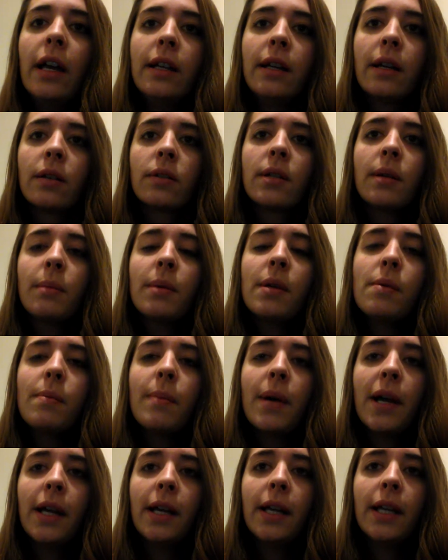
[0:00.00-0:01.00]
Now some of you
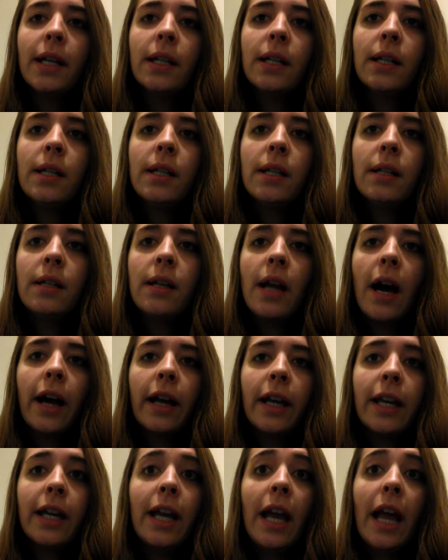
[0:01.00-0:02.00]
might
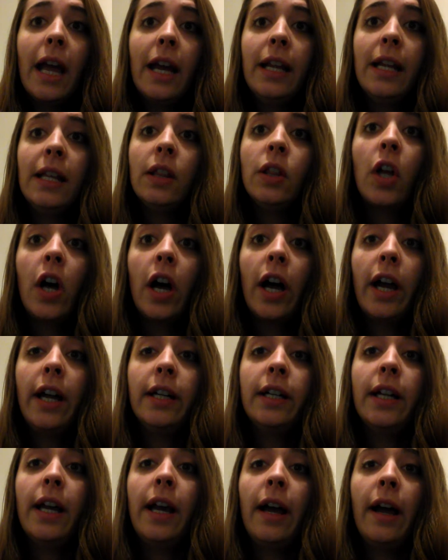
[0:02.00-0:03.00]
not get any
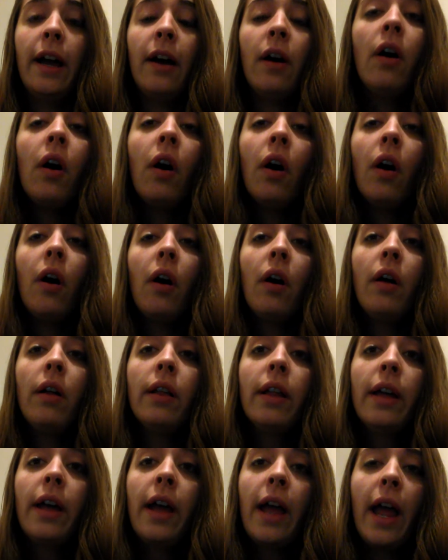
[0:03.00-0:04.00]
line at all,